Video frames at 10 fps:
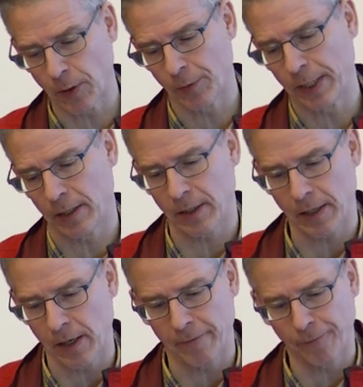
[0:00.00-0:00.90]
where we are
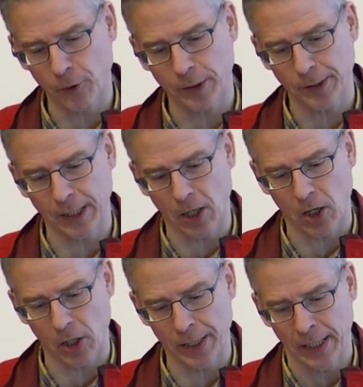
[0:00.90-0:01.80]
uh, focusing
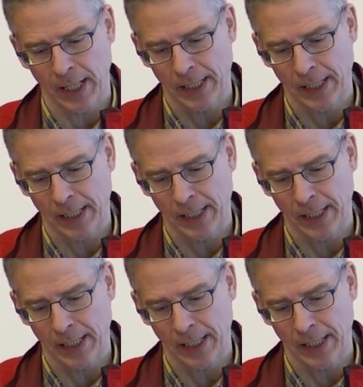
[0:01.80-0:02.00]
on,